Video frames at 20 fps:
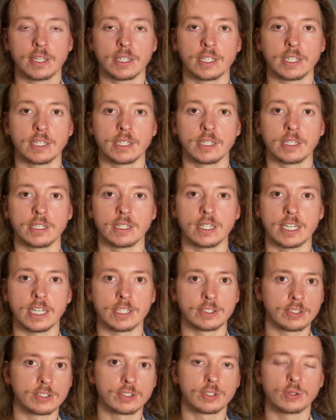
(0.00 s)
He
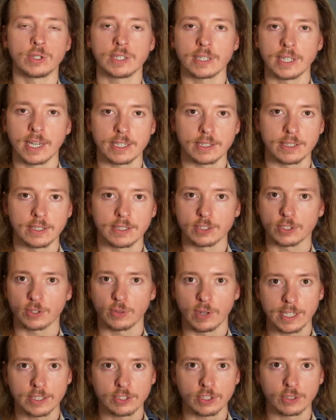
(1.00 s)
isn't doing that good. His
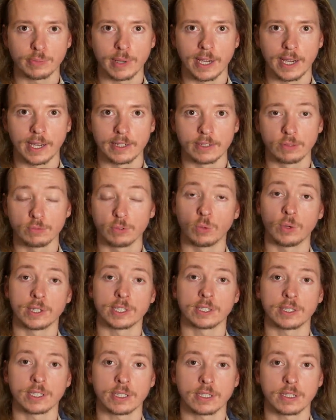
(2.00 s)
grades are bad. Well, what
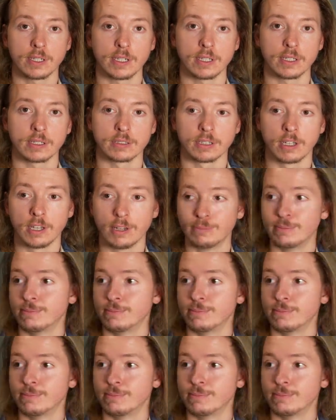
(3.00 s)
do you think it is?